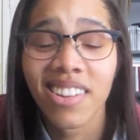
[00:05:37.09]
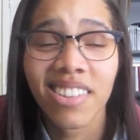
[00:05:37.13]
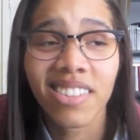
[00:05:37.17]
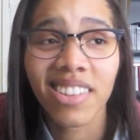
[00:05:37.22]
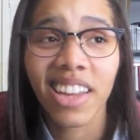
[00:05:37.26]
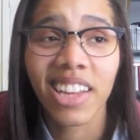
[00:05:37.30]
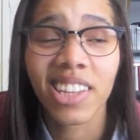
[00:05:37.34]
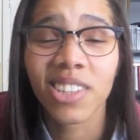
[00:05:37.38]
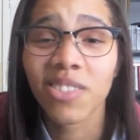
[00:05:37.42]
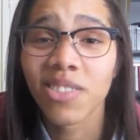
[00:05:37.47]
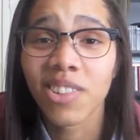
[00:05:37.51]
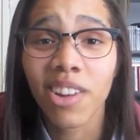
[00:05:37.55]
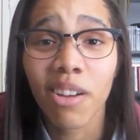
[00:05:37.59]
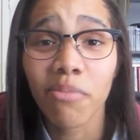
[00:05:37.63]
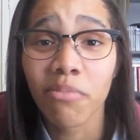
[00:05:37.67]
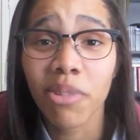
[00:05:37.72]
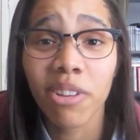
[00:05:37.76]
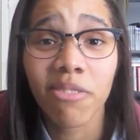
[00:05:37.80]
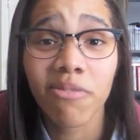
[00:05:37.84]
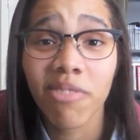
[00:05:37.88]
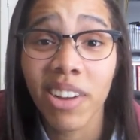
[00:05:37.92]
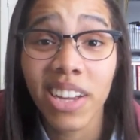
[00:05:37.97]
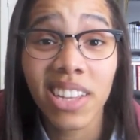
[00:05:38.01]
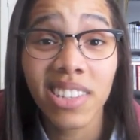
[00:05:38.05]
Thanks for not
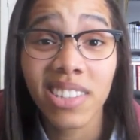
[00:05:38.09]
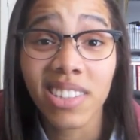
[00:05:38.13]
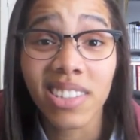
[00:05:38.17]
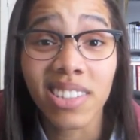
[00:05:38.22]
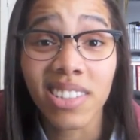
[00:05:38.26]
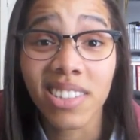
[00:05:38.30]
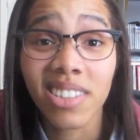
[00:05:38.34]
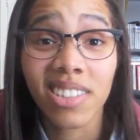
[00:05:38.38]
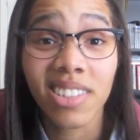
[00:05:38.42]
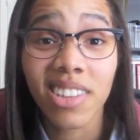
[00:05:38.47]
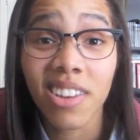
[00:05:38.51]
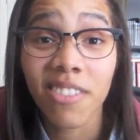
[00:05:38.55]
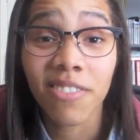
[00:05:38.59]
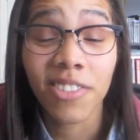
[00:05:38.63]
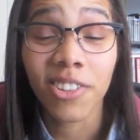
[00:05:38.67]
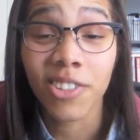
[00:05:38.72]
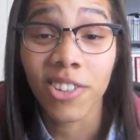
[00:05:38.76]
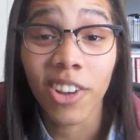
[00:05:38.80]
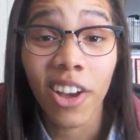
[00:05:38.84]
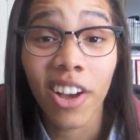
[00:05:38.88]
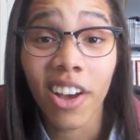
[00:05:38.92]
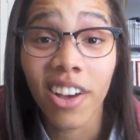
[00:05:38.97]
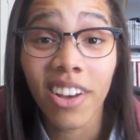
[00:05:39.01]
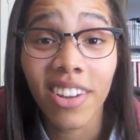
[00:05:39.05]
being racist, if you're
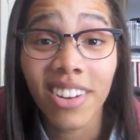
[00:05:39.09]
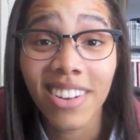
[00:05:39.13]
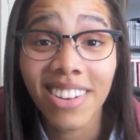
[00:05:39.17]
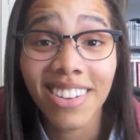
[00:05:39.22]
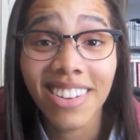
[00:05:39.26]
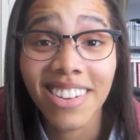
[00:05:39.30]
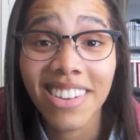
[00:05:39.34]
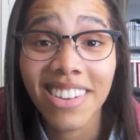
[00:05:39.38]
not.